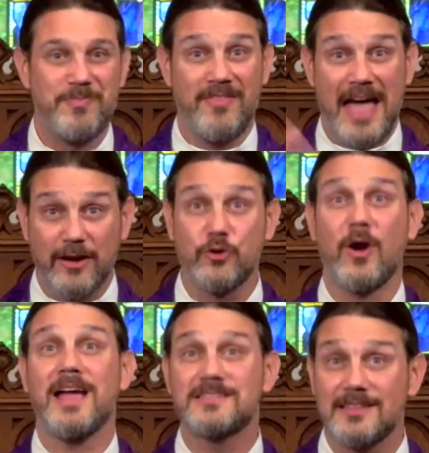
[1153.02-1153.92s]
And that
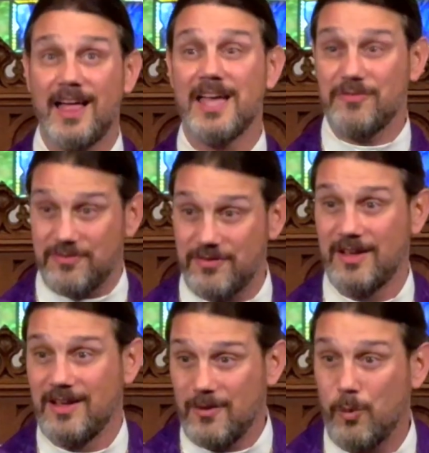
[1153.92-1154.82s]
Christ life
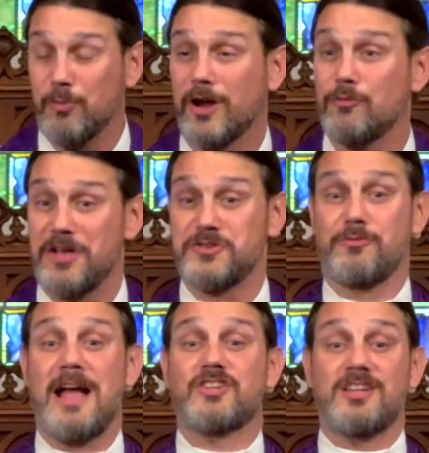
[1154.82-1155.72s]
will bring
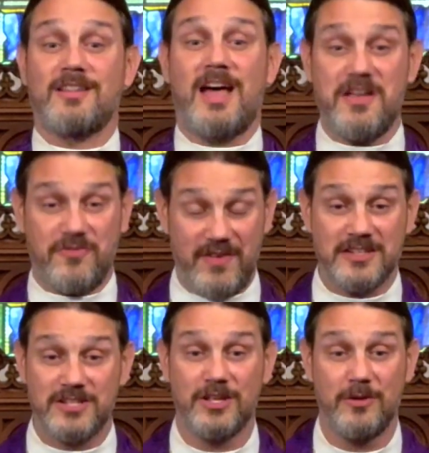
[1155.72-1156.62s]
resurrection life
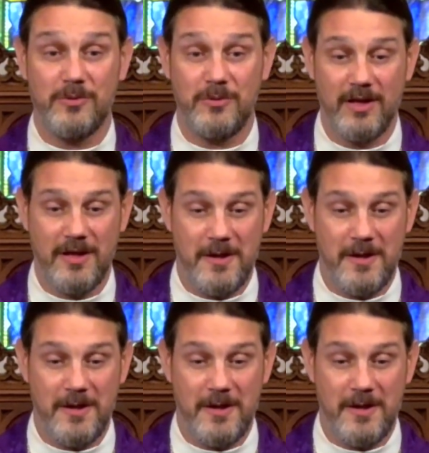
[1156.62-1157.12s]
into you.